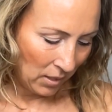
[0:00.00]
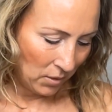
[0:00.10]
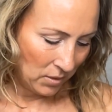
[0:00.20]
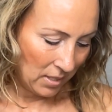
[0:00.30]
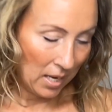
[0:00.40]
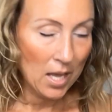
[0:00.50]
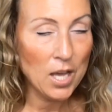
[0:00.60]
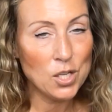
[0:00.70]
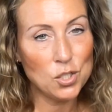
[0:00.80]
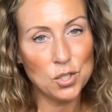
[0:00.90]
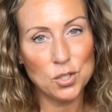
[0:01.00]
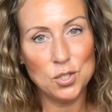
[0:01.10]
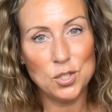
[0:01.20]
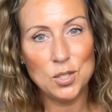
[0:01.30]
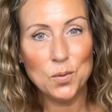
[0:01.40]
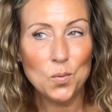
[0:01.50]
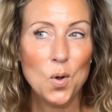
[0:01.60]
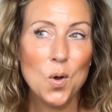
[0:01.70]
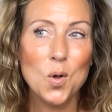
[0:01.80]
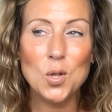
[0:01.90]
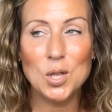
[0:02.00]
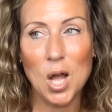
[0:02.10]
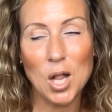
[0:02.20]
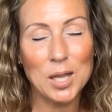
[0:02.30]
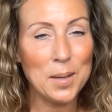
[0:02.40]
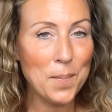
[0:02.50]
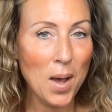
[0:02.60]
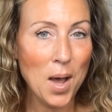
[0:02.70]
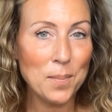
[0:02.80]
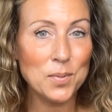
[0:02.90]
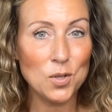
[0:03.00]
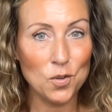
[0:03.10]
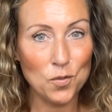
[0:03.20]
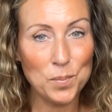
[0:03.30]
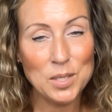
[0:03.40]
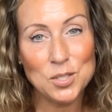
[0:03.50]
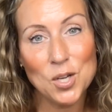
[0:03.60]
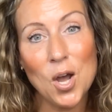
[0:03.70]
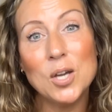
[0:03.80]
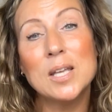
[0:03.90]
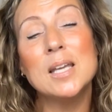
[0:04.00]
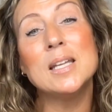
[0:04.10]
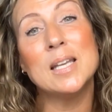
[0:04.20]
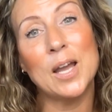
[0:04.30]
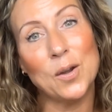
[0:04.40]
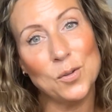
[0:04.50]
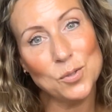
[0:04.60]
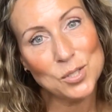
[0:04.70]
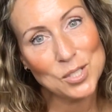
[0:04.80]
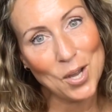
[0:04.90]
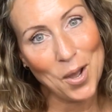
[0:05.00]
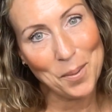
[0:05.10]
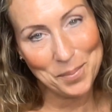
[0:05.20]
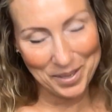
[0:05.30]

You say, Tootsie Roll, Lollipop, you've been talking, now you stop.